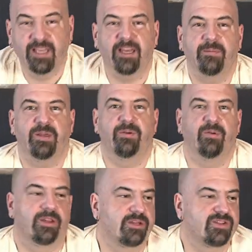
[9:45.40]
I mean,
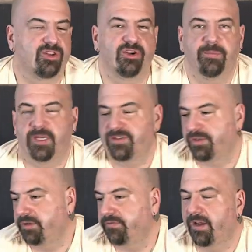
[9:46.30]
whether it's thirty minutes,
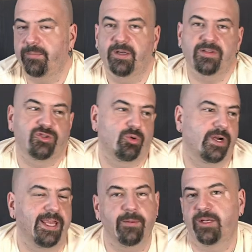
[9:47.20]
thirty-five minutes,
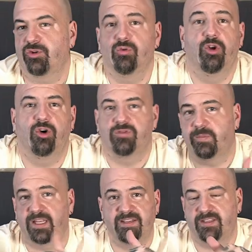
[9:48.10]
twenty-eight minutes, who knows,
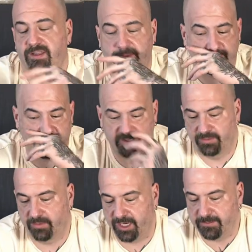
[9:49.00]
but they say thirty,
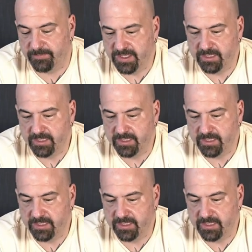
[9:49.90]
right?